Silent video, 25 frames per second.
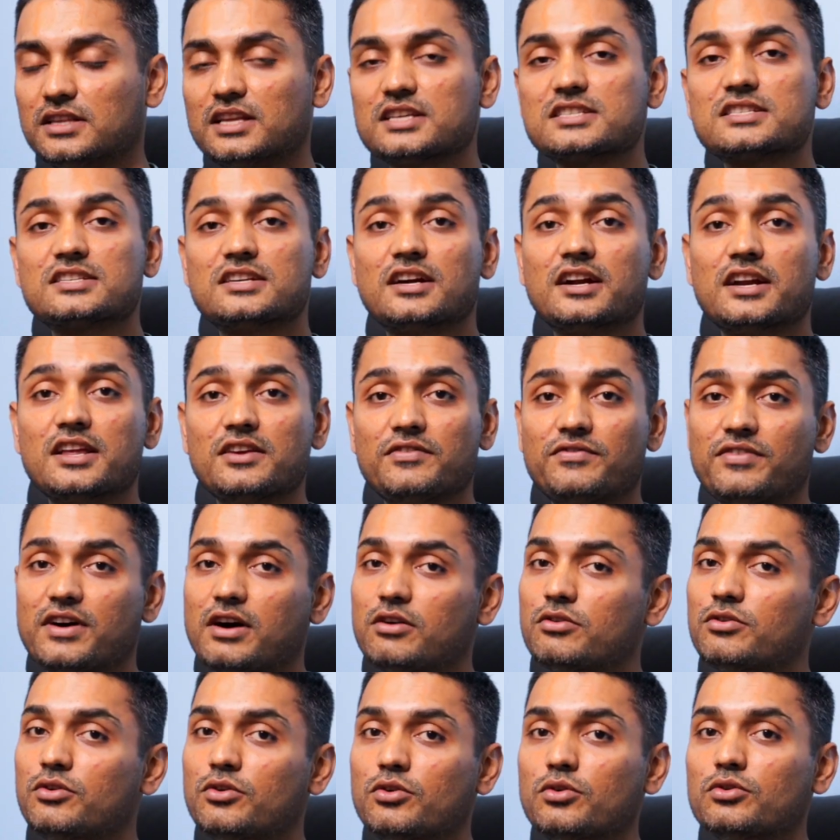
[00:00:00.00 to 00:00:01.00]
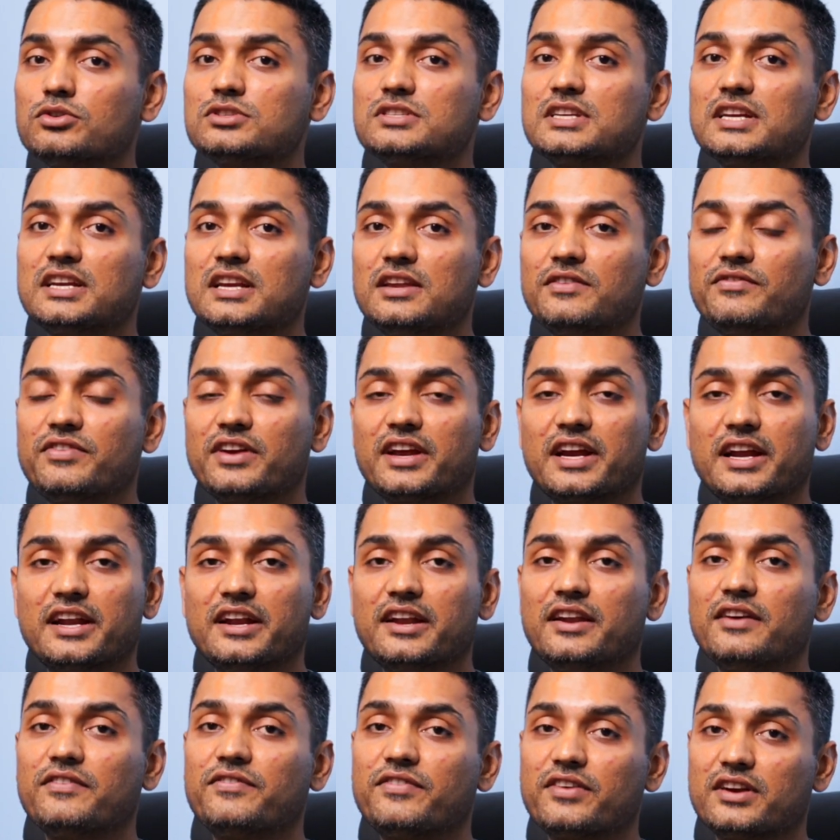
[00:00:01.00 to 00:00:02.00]
The study found no
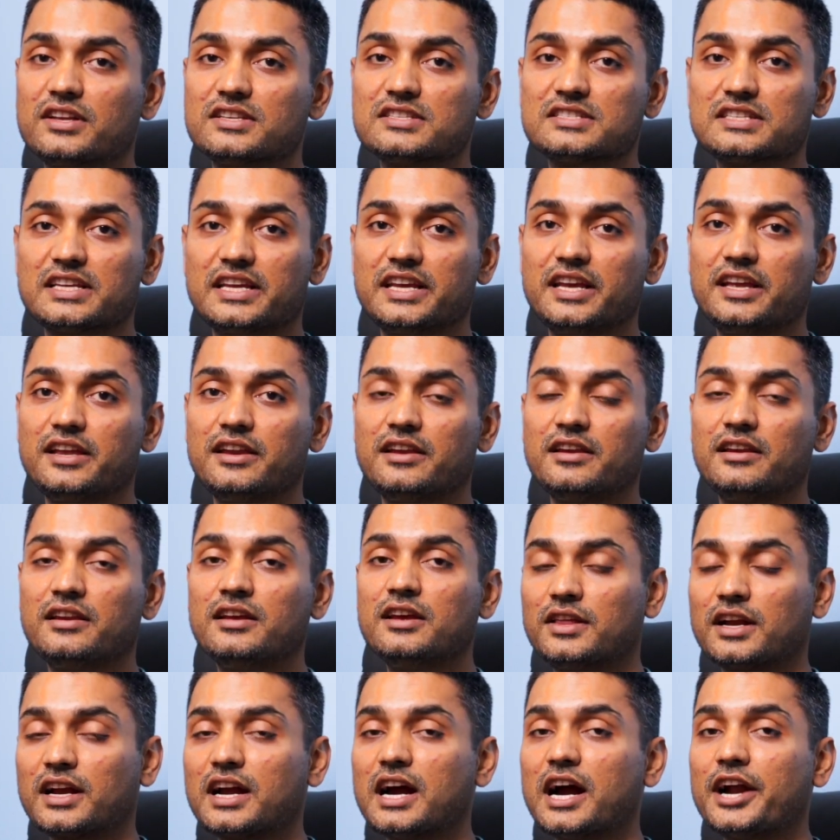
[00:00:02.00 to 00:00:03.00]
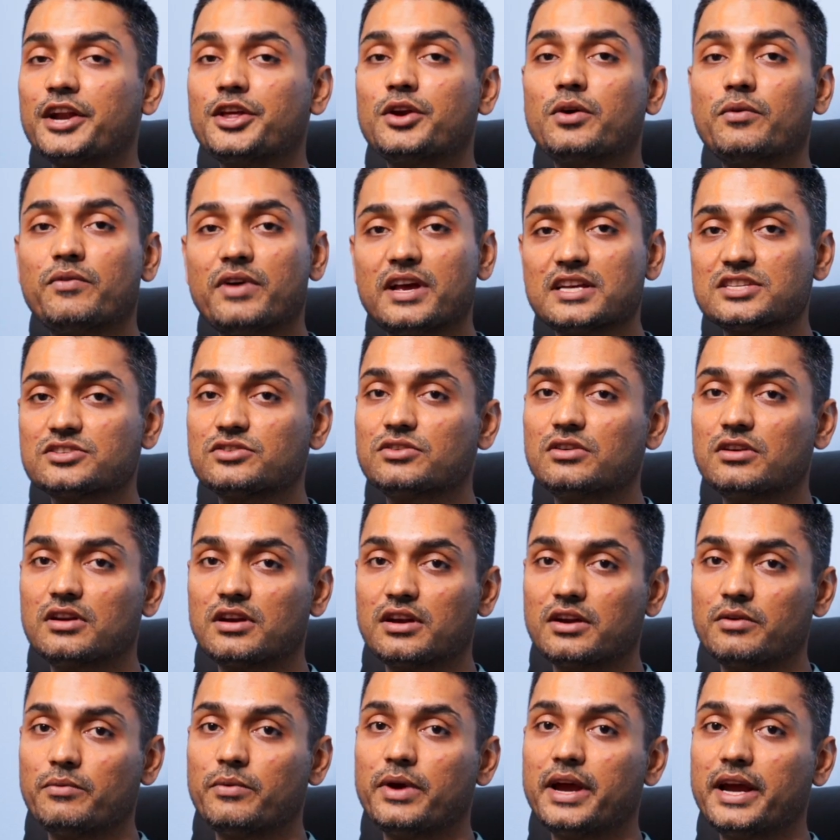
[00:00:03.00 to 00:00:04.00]
significant difference in the
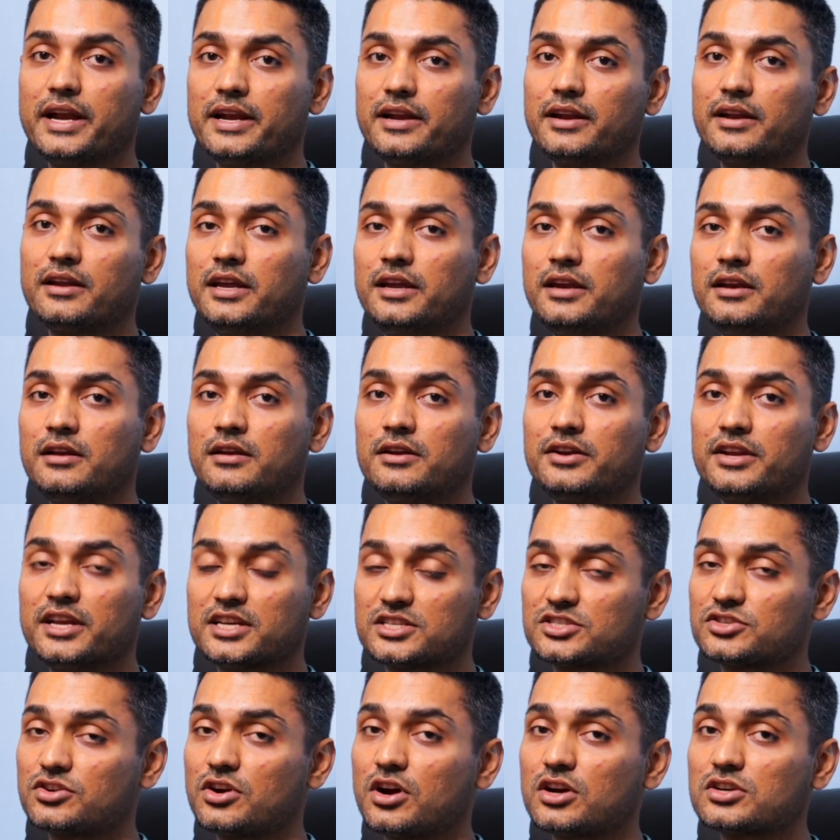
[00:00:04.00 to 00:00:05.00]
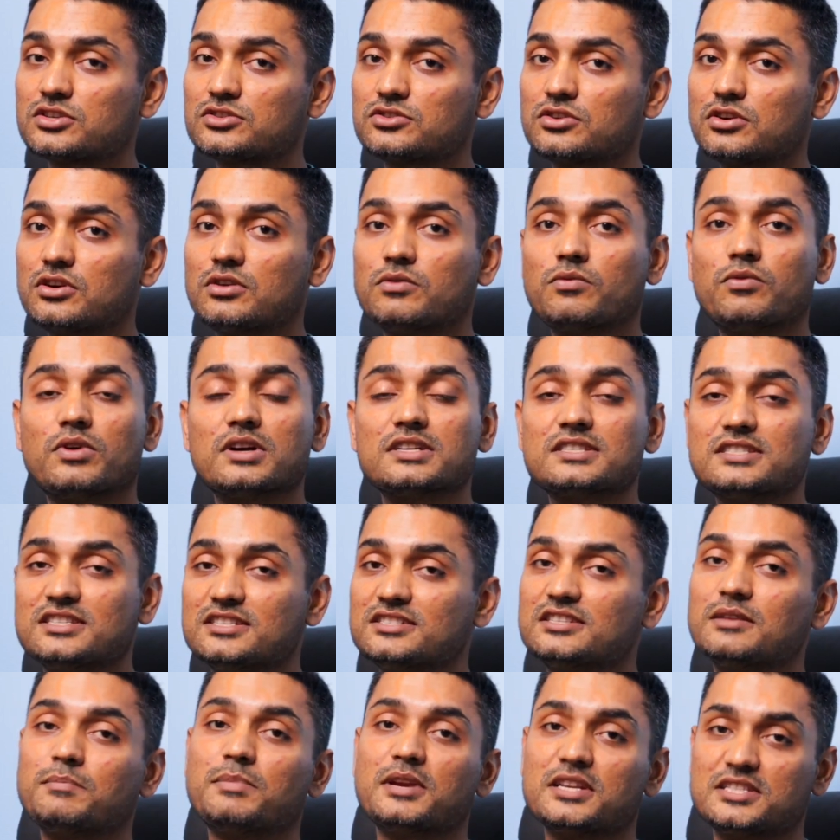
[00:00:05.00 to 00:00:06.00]
cardiovascular event in testosterone
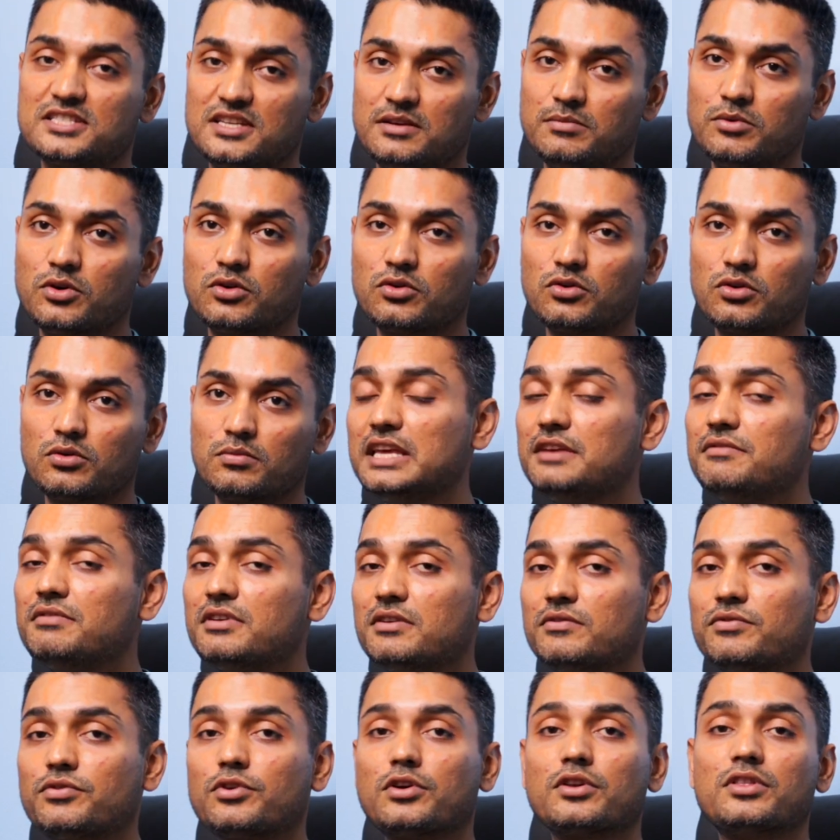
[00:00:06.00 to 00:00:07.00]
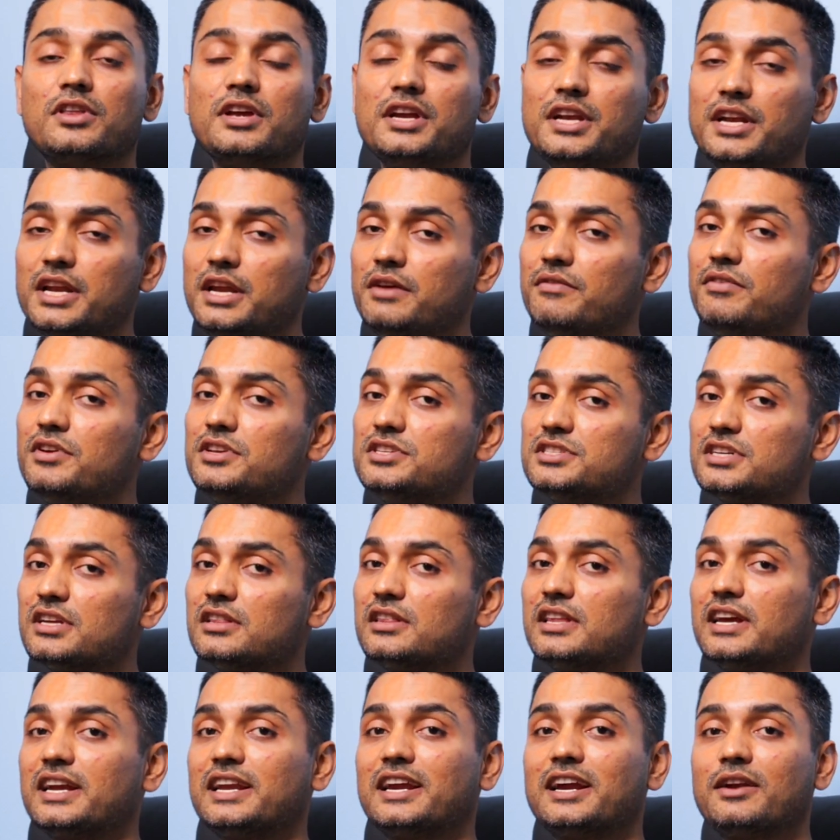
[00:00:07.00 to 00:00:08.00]
versus the placebo group, even for the
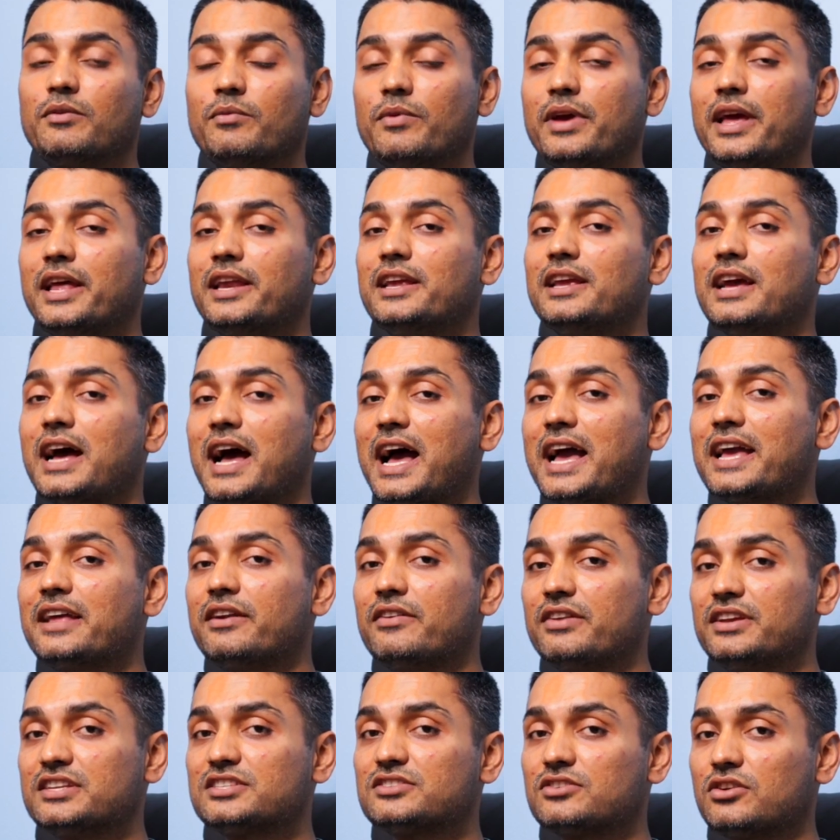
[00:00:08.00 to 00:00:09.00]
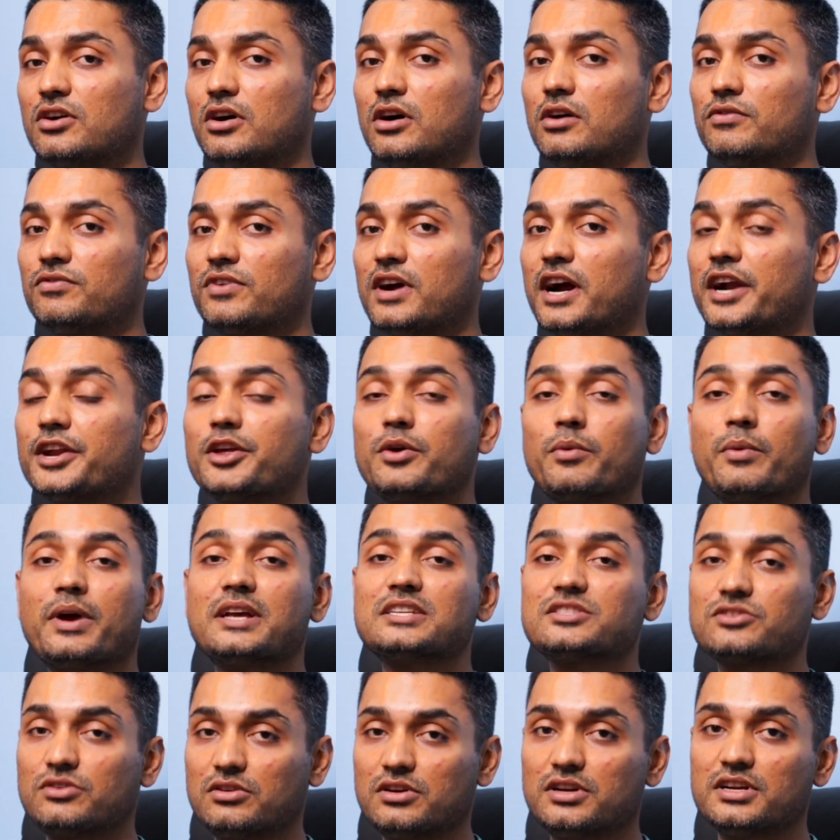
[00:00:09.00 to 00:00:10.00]
individual that had very high risk of
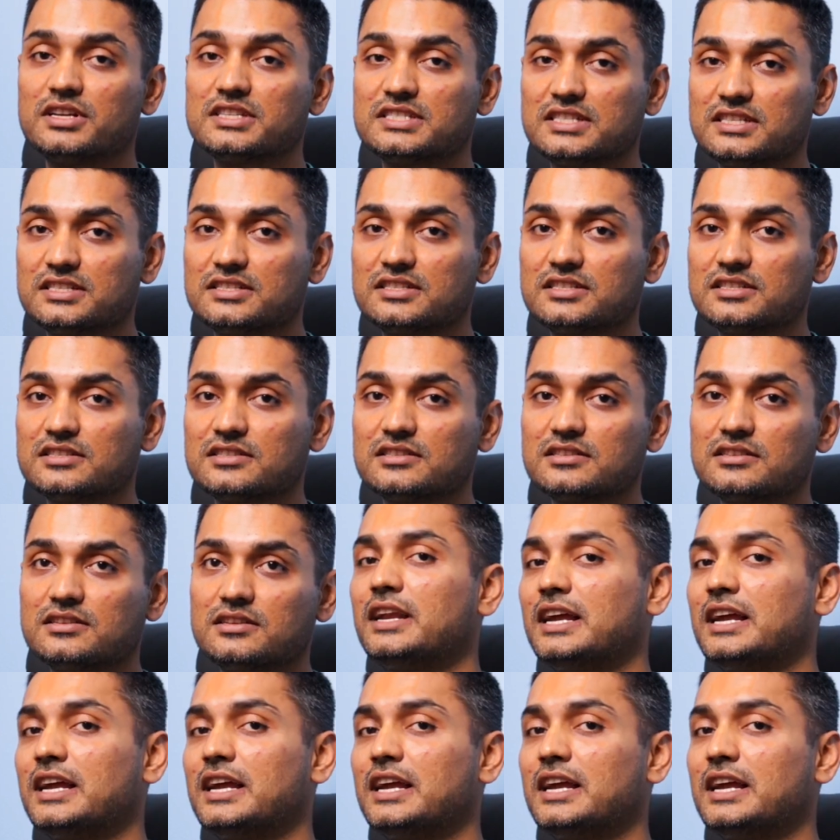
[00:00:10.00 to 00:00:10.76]
cardiovascular diseases.